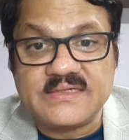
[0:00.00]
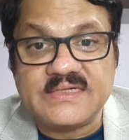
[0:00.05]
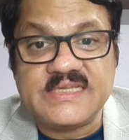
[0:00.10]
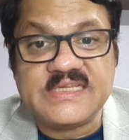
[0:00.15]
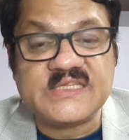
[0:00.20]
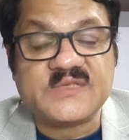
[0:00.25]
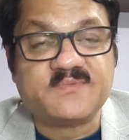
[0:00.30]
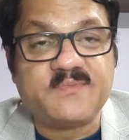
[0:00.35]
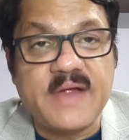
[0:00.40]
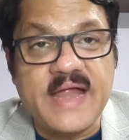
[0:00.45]

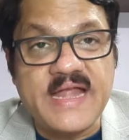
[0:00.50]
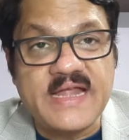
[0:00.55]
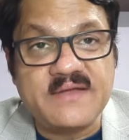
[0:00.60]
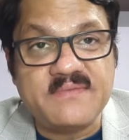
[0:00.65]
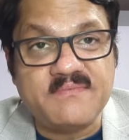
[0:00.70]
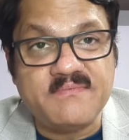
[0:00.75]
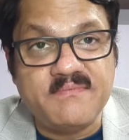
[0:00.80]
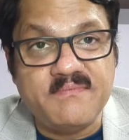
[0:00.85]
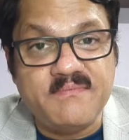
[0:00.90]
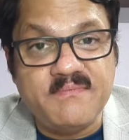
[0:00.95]

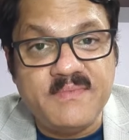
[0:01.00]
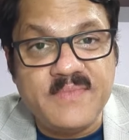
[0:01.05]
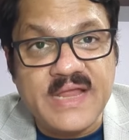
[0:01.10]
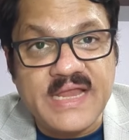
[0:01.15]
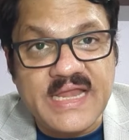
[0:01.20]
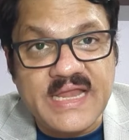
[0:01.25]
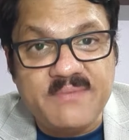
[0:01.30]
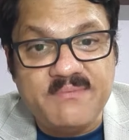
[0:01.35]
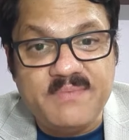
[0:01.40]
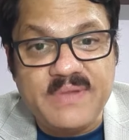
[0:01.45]
Despite
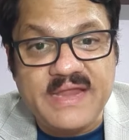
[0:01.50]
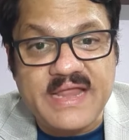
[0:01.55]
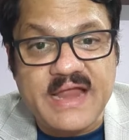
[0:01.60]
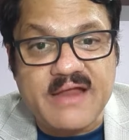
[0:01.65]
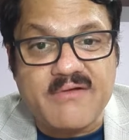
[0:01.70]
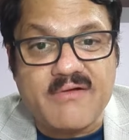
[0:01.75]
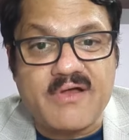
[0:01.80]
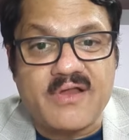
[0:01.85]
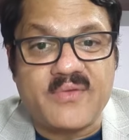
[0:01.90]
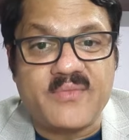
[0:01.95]
many big
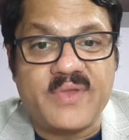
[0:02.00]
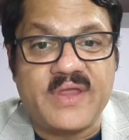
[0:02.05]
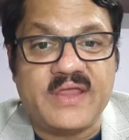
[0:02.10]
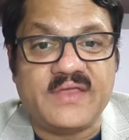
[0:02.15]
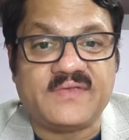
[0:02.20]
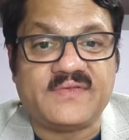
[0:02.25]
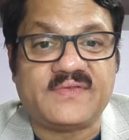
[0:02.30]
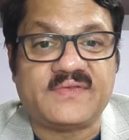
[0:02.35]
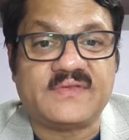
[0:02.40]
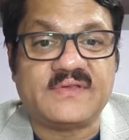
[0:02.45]

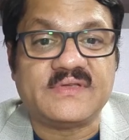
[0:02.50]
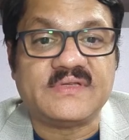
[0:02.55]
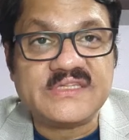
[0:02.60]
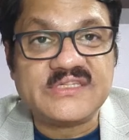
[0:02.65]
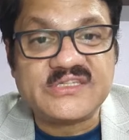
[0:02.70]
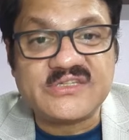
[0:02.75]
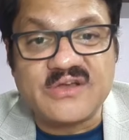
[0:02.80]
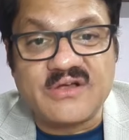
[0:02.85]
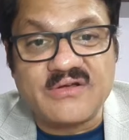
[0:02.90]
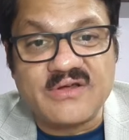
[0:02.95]
economies
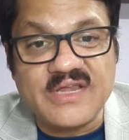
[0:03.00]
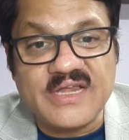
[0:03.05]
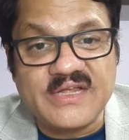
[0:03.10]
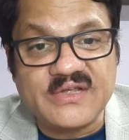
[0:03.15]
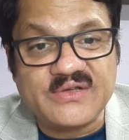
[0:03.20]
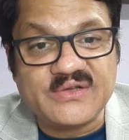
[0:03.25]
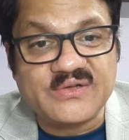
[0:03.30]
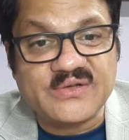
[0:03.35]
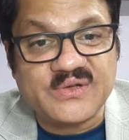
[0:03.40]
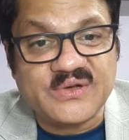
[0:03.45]

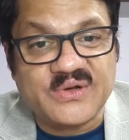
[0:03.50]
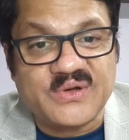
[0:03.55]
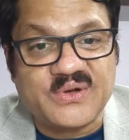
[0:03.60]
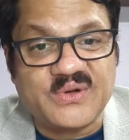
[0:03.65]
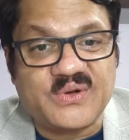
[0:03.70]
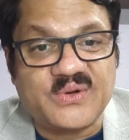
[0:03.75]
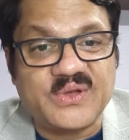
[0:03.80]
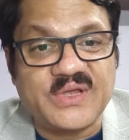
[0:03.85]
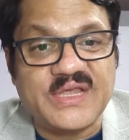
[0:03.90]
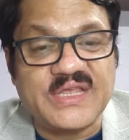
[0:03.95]
struggling to
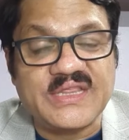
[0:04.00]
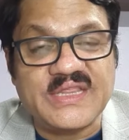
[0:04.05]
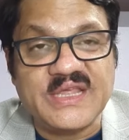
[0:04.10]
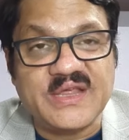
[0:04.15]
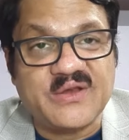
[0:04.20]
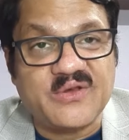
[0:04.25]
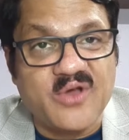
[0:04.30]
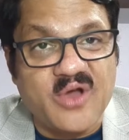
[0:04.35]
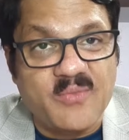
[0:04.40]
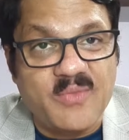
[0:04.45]
grow in
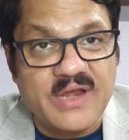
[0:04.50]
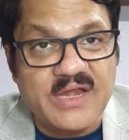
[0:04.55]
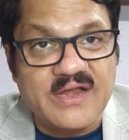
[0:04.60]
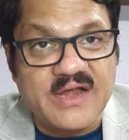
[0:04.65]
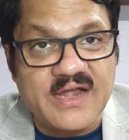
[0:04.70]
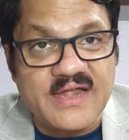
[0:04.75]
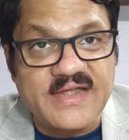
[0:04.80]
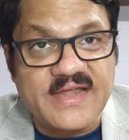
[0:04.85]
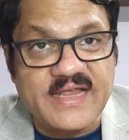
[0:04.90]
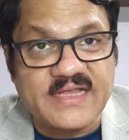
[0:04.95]
the global
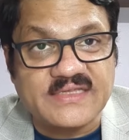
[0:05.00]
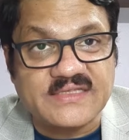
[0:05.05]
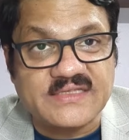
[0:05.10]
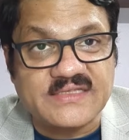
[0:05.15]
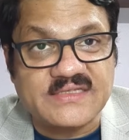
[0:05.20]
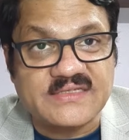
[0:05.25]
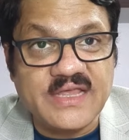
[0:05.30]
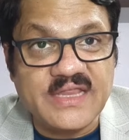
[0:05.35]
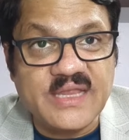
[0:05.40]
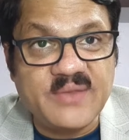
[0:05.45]

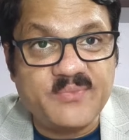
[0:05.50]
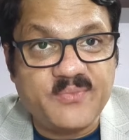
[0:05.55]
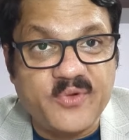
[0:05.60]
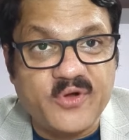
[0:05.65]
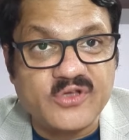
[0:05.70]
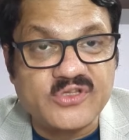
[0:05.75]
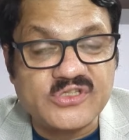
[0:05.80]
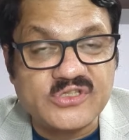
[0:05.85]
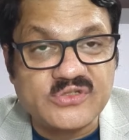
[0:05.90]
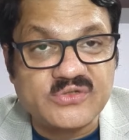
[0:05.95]
context in the
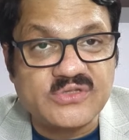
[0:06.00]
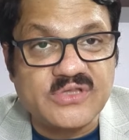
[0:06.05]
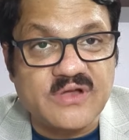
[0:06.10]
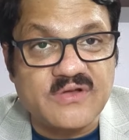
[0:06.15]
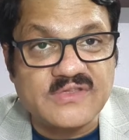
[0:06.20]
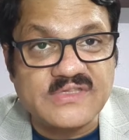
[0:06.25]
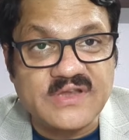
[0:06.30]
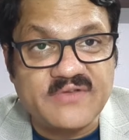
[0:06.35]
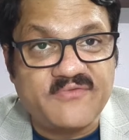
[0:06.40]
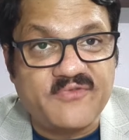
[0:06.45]
post
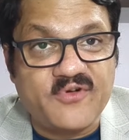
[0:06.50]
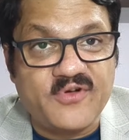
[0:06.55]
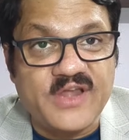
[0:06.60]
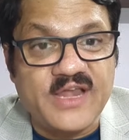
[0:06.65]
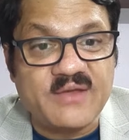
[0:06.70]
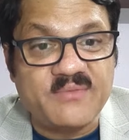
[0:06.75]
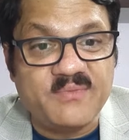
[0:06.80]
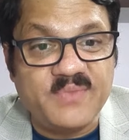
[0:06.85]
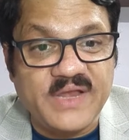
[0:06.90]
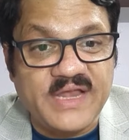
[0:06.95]

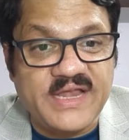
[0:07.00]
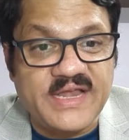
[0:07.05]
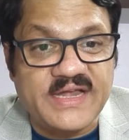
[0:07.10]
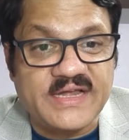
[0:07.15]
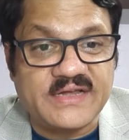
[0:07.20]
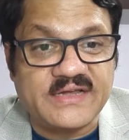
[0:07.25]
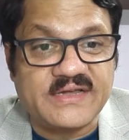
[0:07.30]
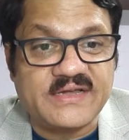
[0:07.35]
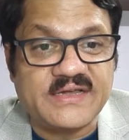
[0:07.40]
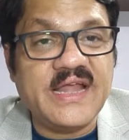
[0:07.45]
2014
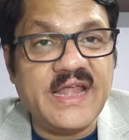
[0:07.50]
period,